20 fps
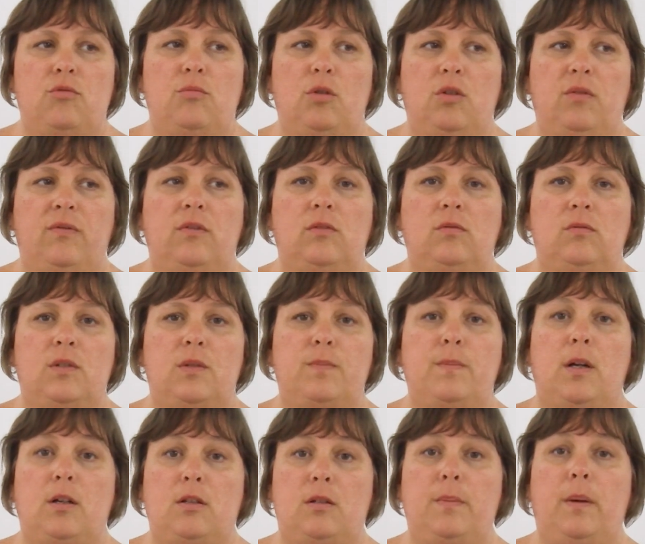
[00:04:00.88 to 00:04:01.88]
removal was
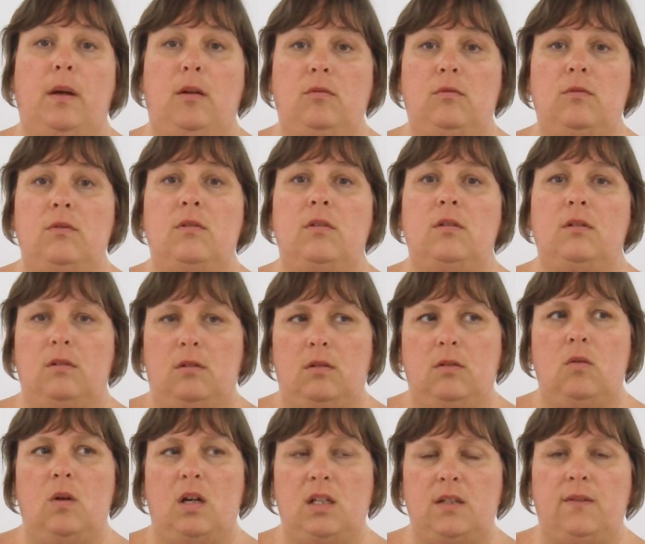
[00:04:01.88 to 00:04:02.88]
postponed
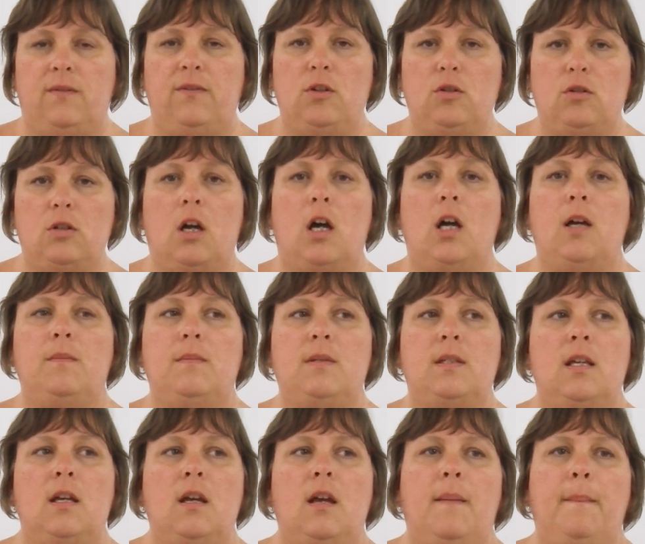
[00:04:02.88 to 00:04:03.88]
quite a few
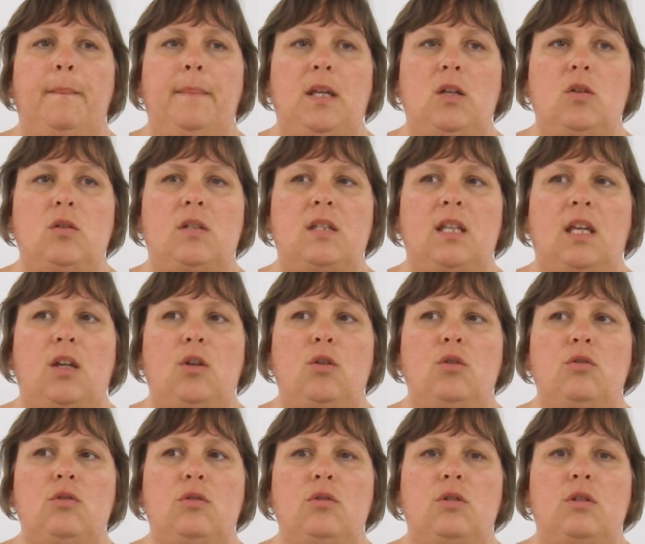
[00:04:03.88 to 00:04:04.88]
times because they
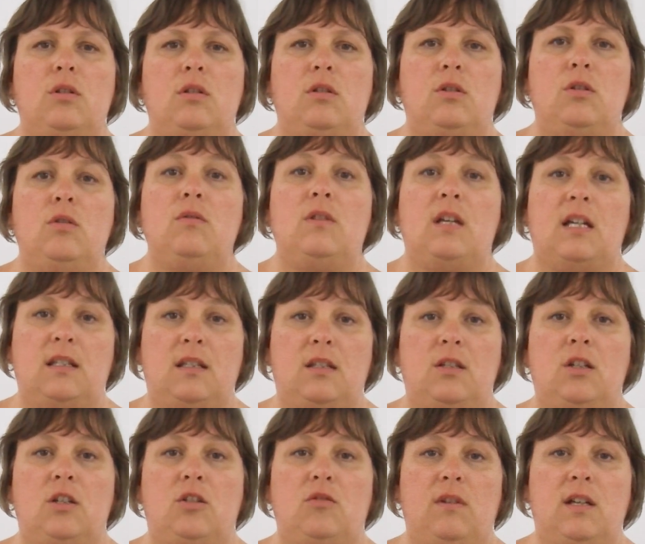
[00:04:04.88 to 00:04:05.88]
couldn't do that
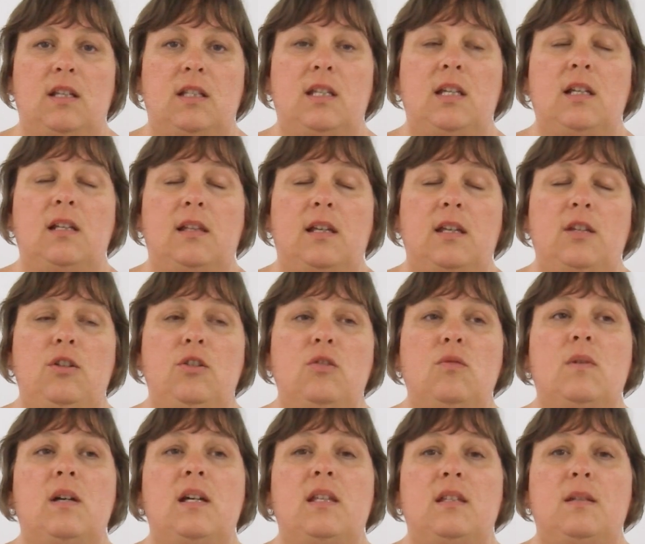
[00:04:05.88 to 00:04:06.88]
surgery until they
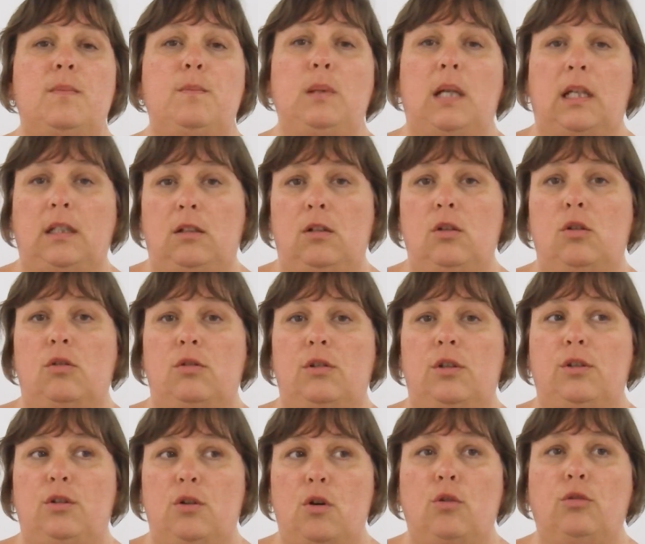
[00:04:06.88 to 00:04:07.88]
knew where this blood clot
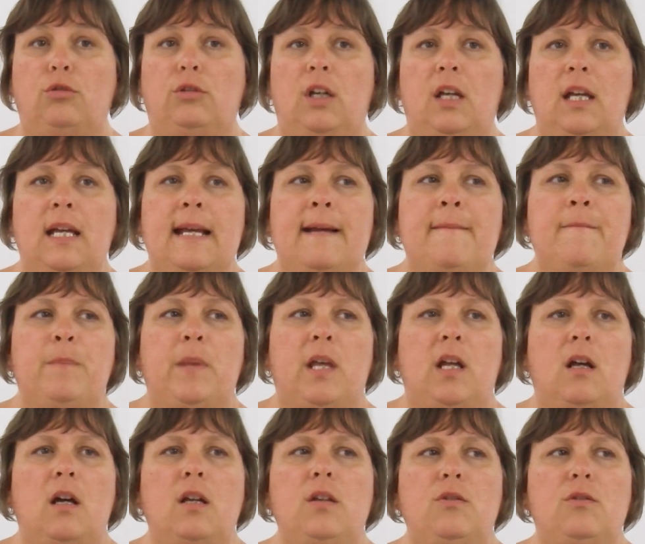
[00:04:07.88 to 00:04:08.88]
had gone.
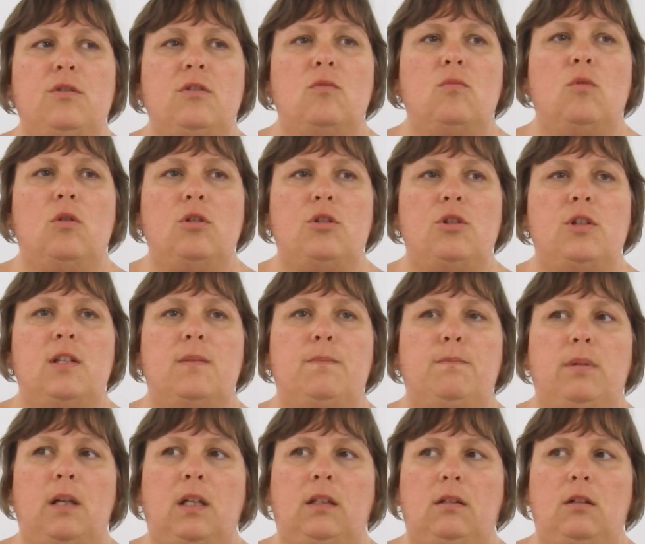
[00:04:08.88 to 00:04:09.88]
And I used to watch this
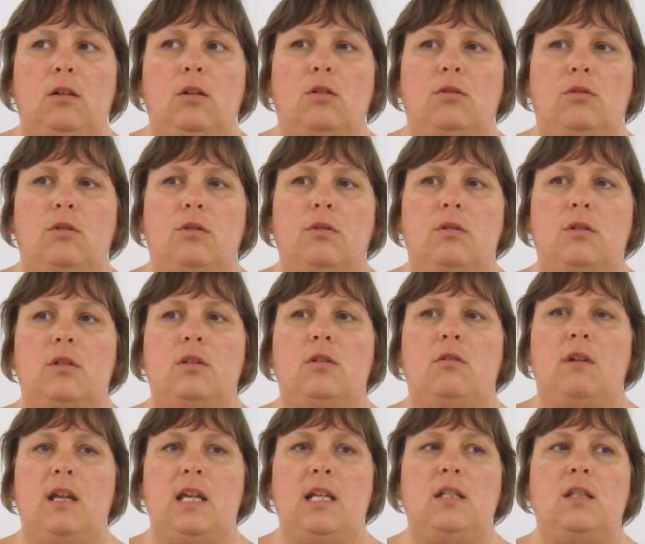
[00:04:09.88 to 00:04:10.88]
blood clot on the
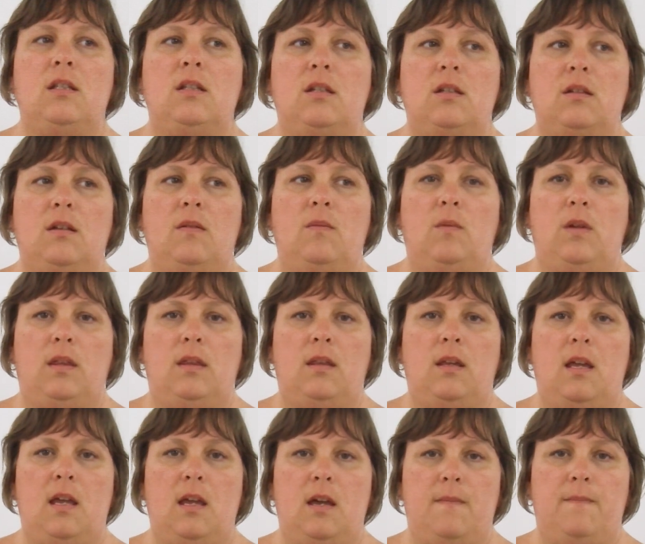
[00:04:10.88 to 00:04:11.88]
screens with
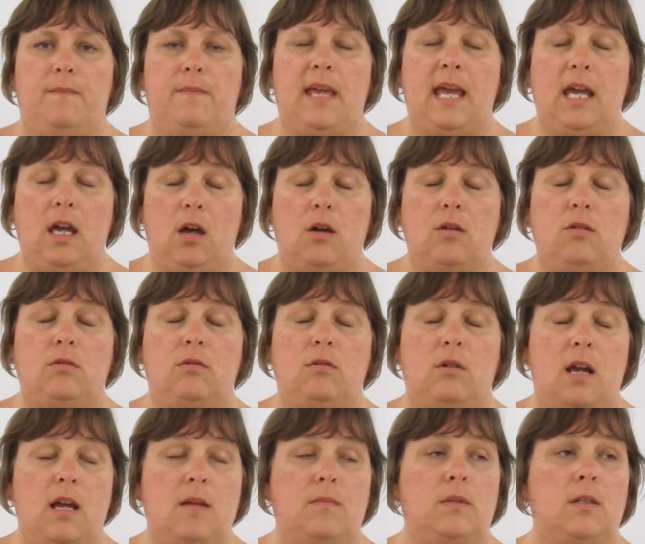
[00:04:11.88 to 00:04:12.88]
the
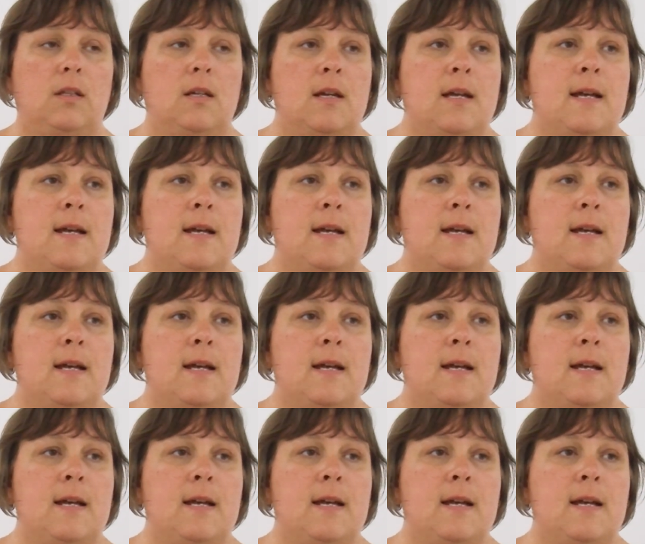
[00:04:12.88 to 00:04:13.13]
echograms,